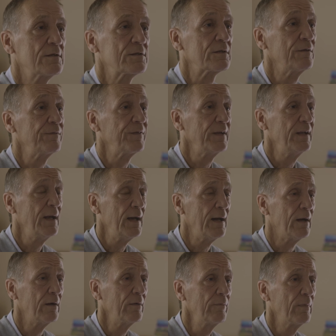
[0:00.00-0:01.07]
So for
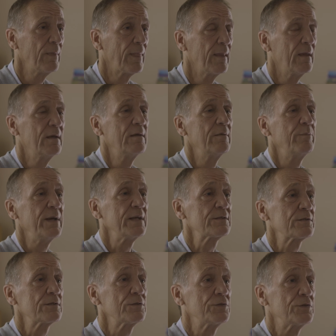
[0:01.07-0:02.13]
now,
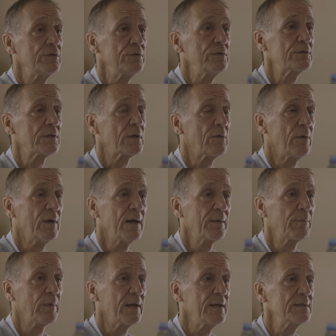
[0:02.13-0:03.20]
best to choose a
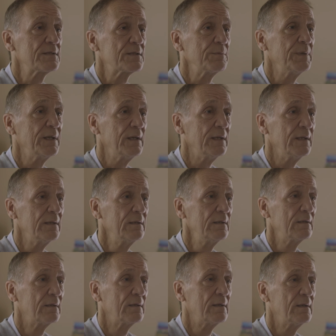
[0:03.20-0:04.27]
quiet place to
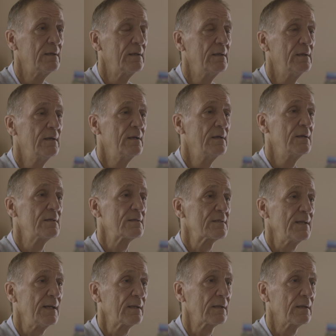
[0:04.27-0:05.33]
begin,
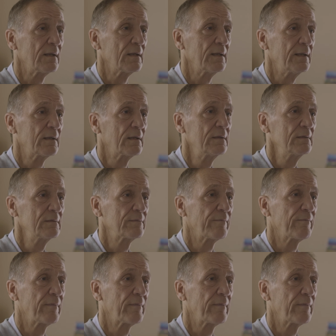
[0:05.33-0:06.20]
settle a little,